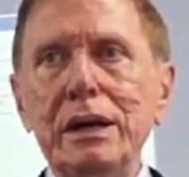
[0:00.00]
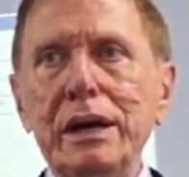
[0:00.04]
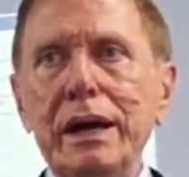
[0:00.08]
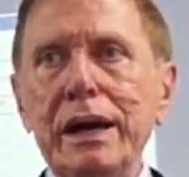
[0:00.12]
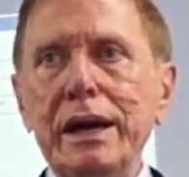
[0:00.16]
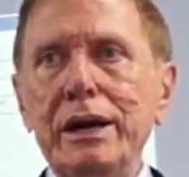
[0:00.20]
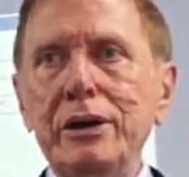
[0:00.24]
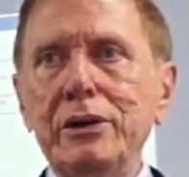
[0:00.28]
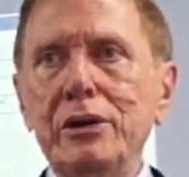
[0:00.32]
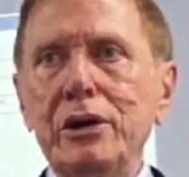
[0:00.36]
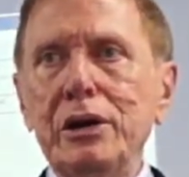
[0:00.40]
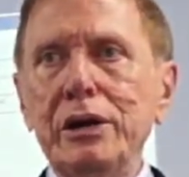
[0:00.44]

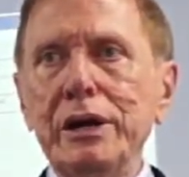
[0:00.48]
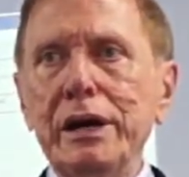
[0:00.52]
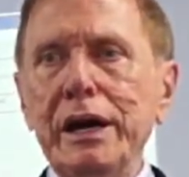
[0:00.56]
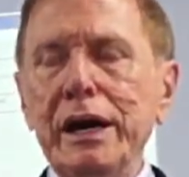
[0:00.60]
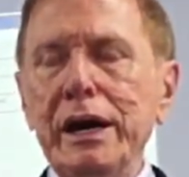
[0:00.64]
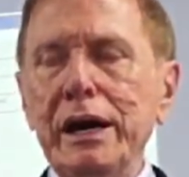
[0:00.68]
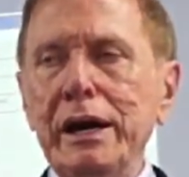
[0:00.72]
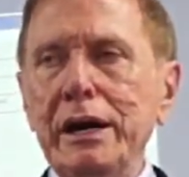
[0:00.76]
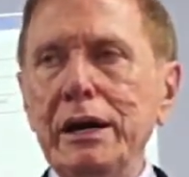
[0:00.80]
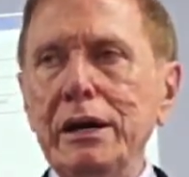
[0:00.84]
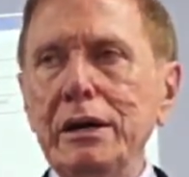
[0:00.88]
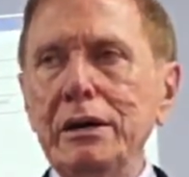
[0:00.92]
and on
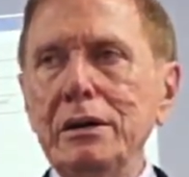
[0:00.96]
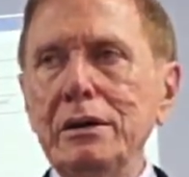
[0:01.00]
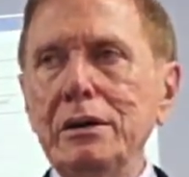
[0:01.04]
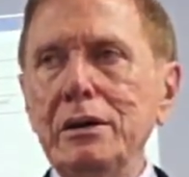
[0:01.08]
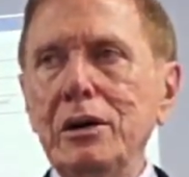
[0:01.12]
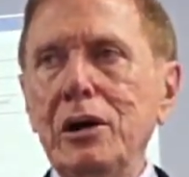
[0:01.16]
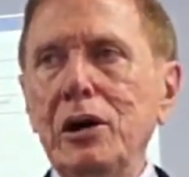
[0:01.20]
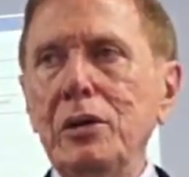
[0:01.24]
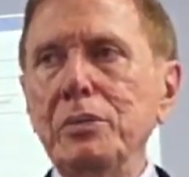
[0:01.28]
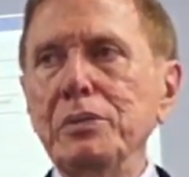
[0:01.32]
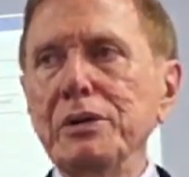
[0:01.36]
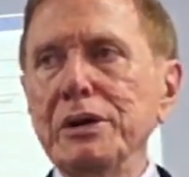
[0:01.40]
our
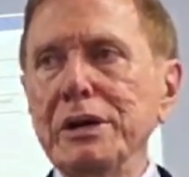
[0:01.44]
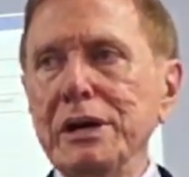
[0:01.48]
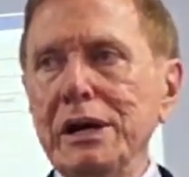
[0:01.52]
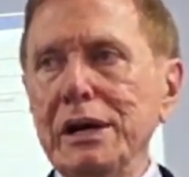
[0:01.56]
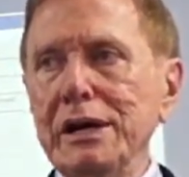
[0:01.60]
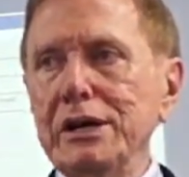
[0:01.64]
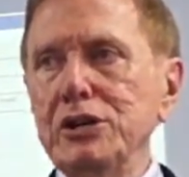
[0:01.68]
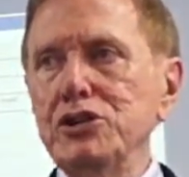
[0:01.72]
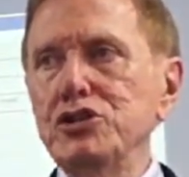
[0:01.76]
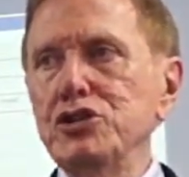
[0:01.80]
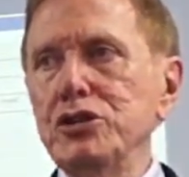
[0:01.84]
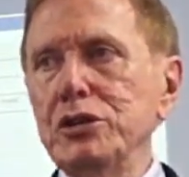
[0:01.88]

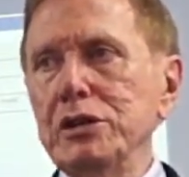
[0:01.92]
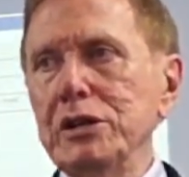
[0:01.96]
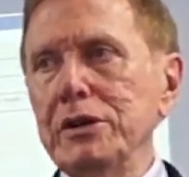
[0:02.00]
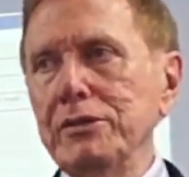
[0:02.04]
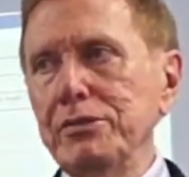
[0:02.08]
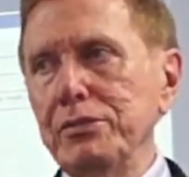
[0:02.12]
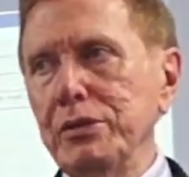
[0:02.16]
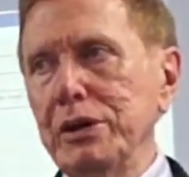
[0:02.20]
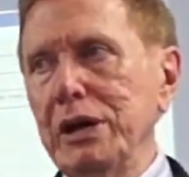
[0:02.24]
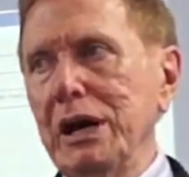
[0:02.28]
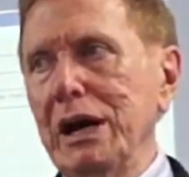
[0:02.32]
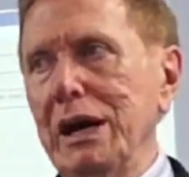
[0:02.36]
obligation,
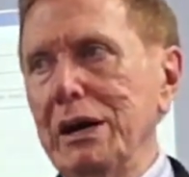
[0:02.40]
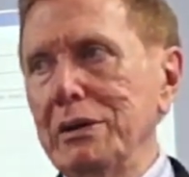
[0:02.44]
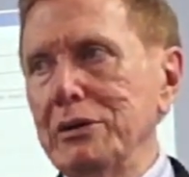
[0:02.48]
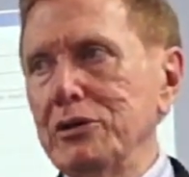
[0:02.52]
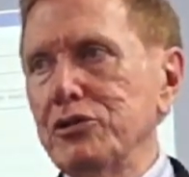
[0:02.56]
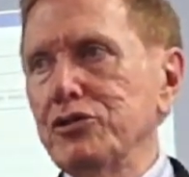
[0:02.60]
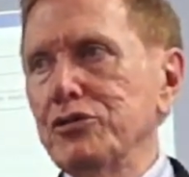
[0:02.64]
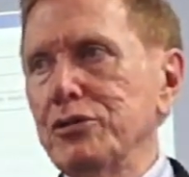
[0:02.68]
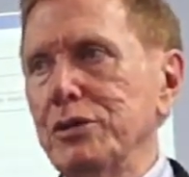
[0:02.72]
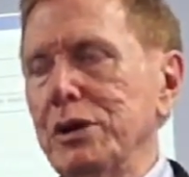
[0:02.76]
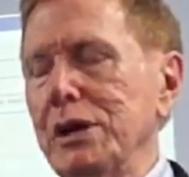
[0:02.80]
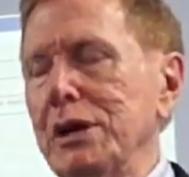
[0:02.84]
if we are
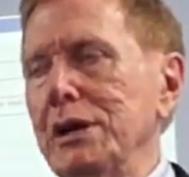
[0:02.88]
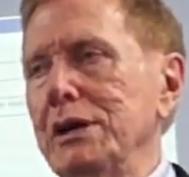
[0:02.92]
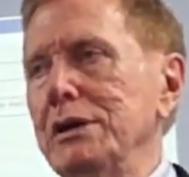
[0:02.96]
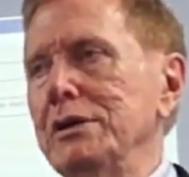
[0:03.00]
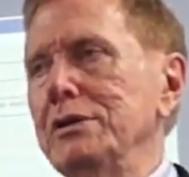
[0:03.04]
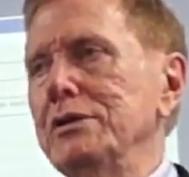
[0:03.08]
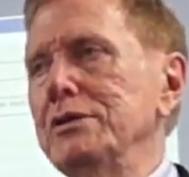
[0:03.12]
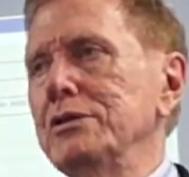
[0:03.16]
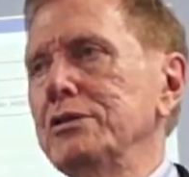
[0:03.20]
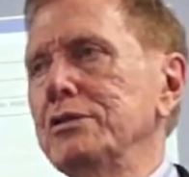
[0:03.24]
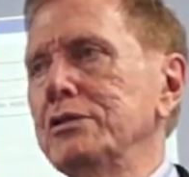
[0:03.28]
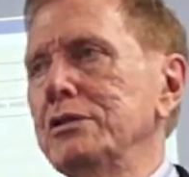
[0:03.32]

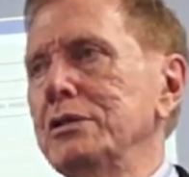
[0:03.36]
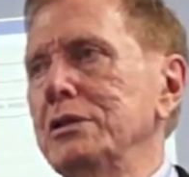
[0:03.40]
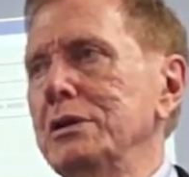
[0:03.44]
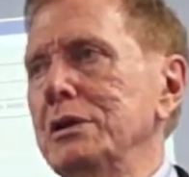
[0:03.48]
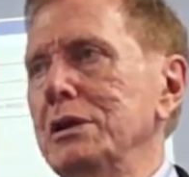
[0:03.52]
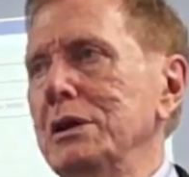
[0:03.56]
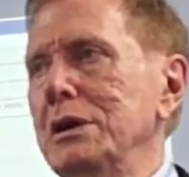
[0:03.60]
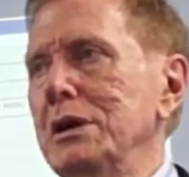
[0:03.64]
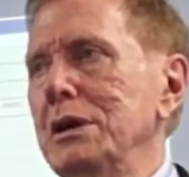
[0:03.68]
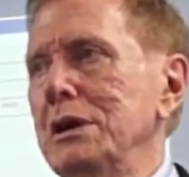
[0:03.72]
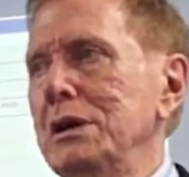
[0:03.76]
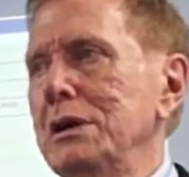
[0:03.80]
Australians,
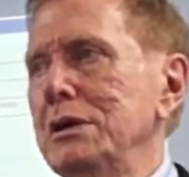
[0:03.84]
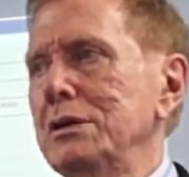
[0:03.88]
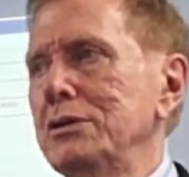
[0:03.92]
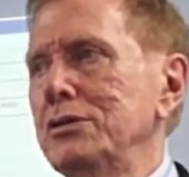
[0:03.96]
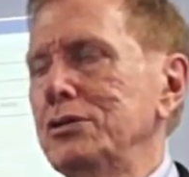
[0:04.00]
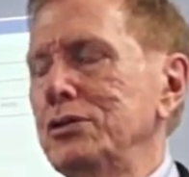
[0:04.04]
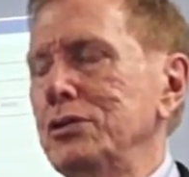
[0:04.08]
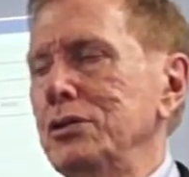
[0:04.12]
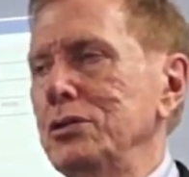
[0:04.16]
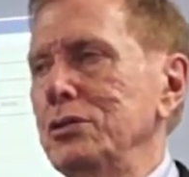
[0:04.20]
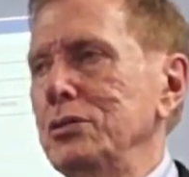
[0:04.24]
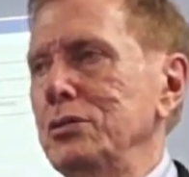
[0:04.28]

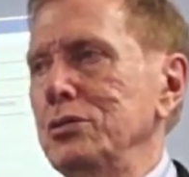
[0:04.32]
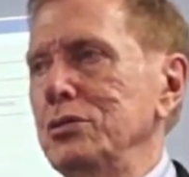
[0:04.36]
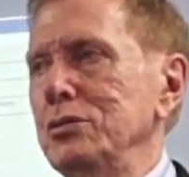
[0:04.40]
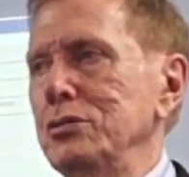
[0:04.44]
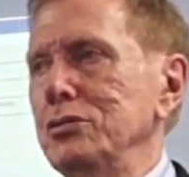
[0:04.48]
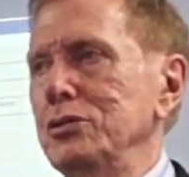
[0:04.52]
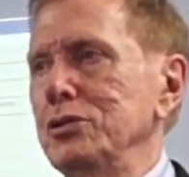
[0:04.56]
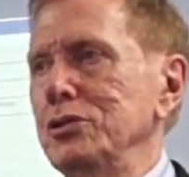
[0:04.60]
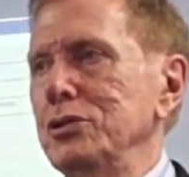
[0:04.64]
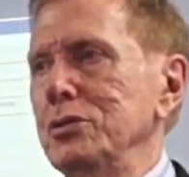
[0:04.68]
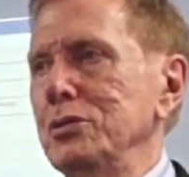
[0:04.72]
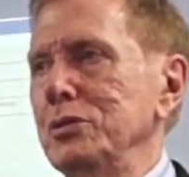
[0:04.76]
to
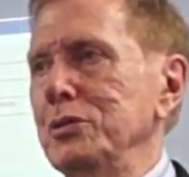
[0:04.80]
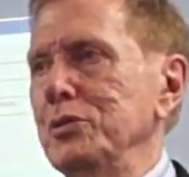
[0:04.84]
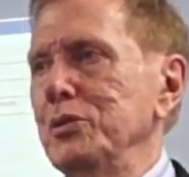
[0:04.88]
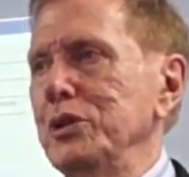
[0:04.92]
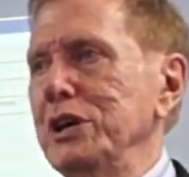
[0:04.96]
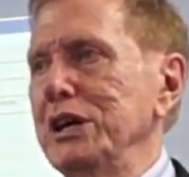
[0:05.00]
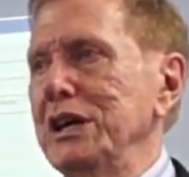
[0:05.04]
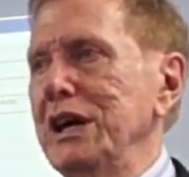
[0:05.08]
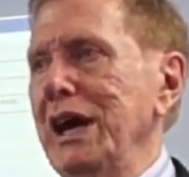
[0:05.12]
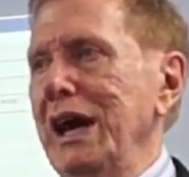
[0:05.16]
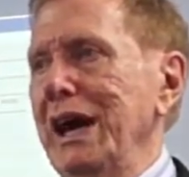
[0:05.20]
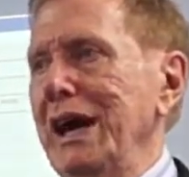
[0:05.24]
do what we
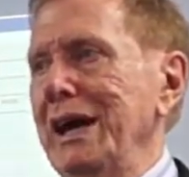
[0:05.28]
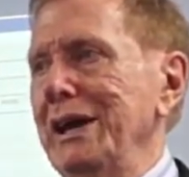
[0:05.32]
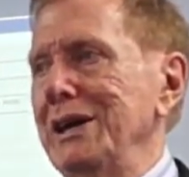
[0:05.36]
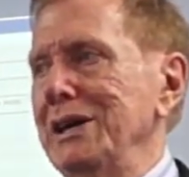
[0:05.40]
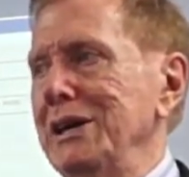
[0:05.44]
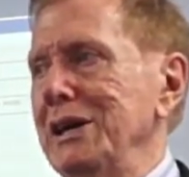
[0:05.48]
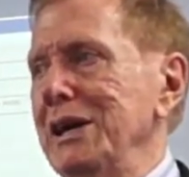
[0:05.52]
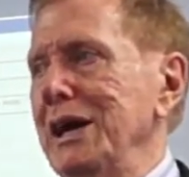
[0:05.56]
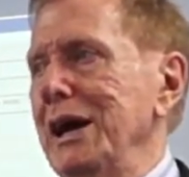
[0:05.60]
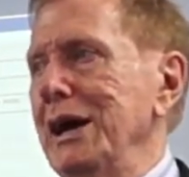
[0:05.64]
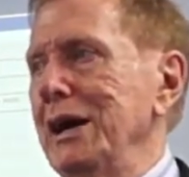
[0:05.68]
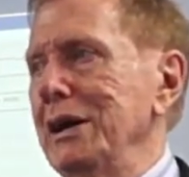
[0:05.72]
can
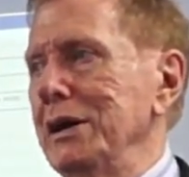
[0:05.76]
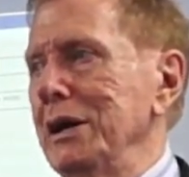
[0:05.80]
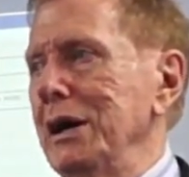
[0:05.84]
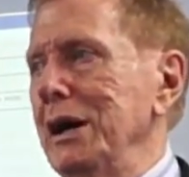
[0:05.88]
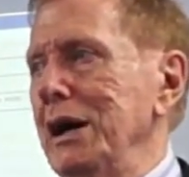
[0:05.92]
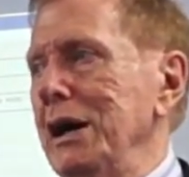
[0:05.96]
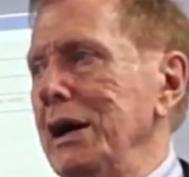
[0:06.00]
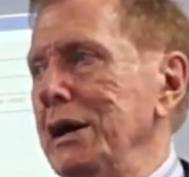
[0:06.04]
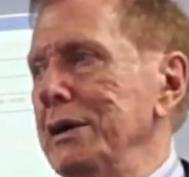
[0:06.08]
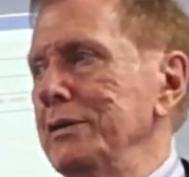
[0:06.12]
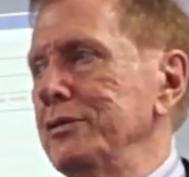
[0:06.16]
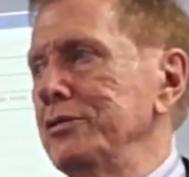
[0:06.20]
in our
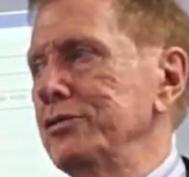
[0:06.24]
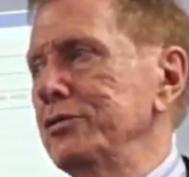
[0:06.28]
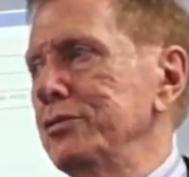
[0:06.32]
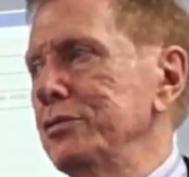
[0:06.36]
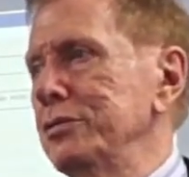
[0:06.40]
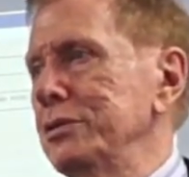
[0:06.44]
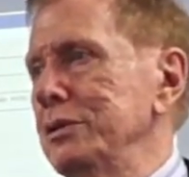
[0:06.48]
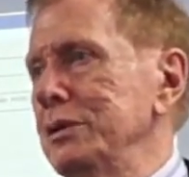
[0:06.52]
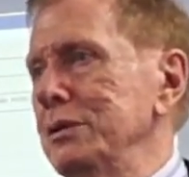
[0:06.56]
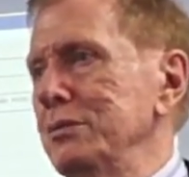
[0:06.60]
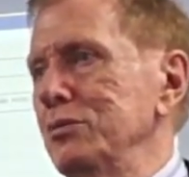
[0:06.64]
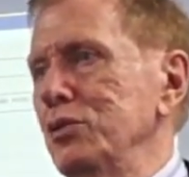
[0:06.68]
lives,
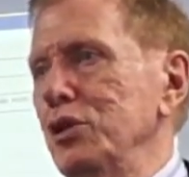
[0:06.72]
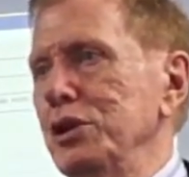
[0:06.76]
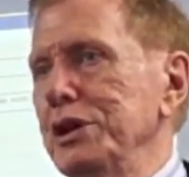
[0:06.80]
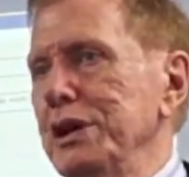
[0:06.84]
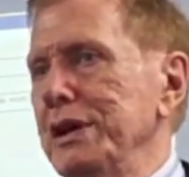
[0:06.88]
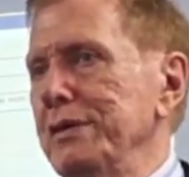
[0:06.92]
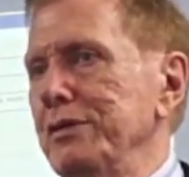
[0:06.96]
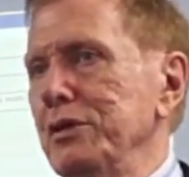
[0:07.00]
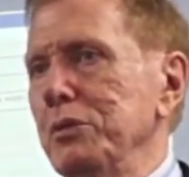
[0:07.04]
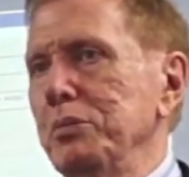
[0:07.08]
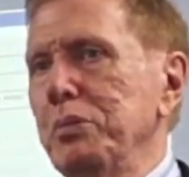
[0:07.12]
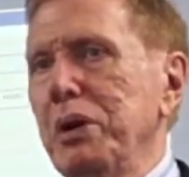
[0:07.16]
in
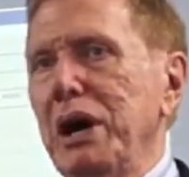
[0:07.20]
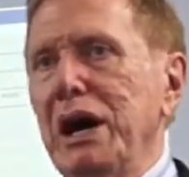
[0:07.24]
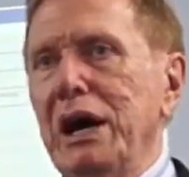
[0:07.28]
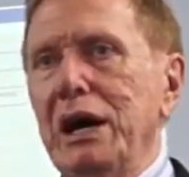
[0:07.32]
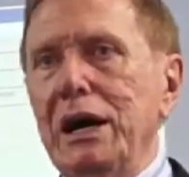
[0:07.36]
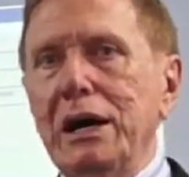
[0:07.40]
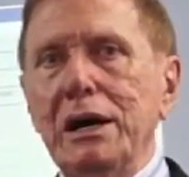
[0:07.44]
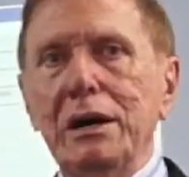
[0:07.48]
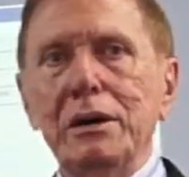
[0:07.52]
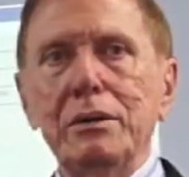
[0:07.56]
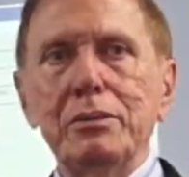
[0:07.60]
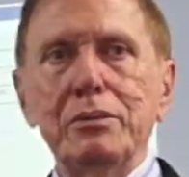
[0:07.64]
whatever
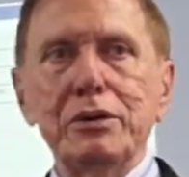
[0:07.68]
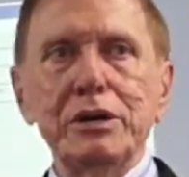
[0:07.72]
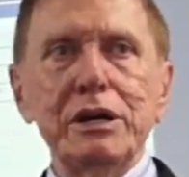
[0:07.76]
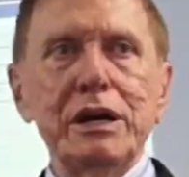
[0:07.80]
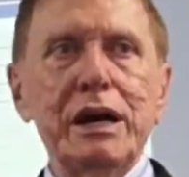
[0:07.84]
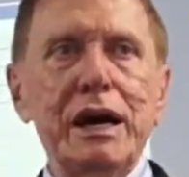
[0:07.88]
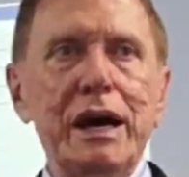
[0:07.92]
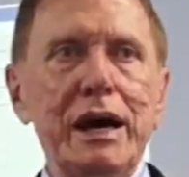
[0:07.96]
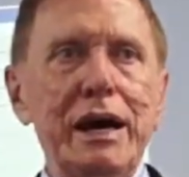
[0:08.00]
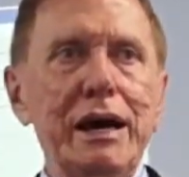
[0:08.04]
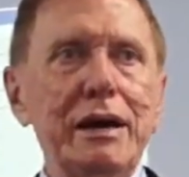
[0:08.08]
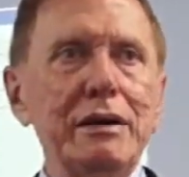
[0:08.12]
power we
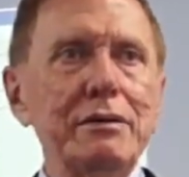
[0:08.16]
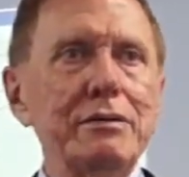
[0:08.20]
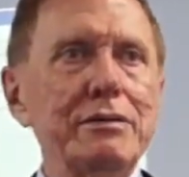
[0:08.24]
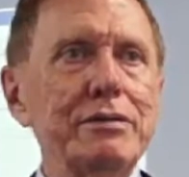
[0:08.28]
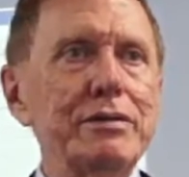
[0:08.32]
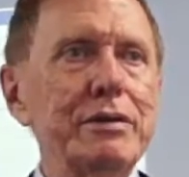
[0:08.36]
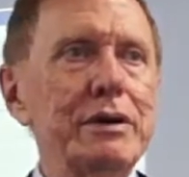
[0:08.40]
have,